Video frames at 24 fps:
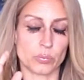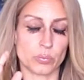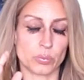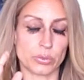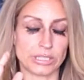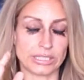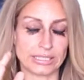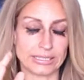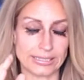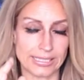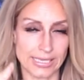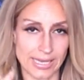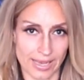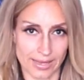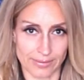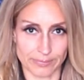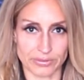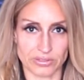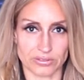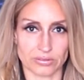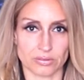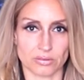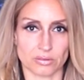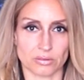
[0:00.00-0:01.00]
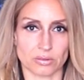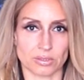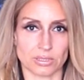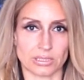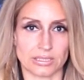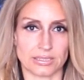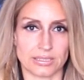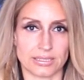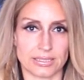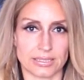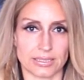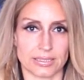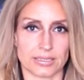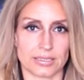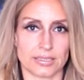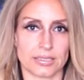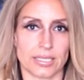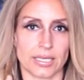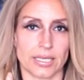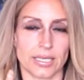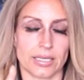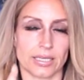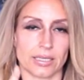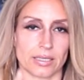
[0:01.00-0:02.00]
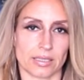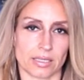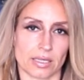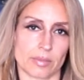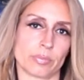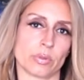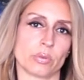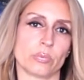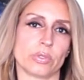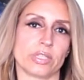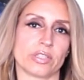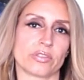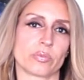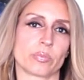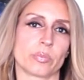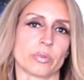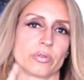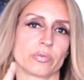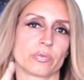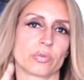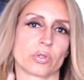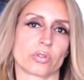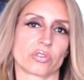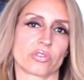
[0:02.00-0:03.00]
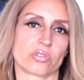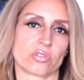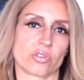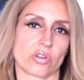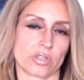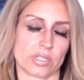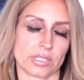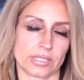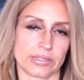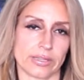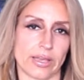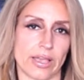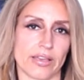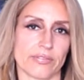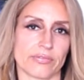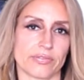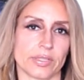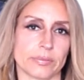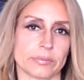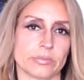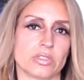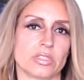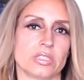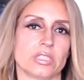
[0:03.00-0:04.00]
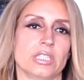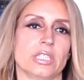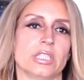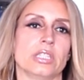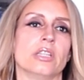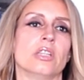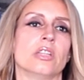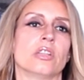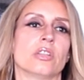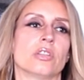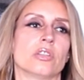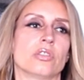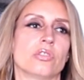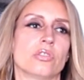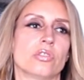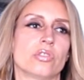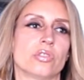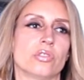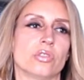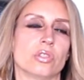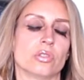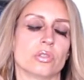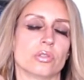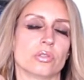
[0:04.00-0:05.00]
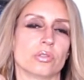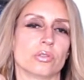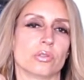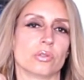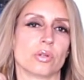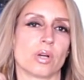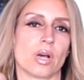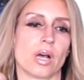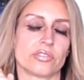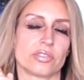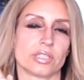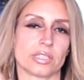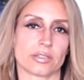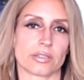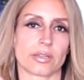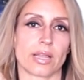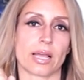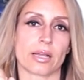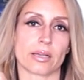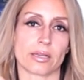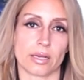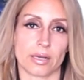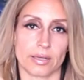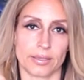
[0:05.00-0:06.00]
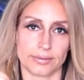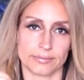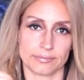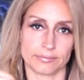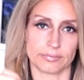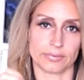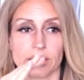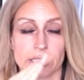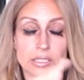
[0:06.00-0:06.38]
We absolutely did take a couple weeks before starting the FMT to seal that gut.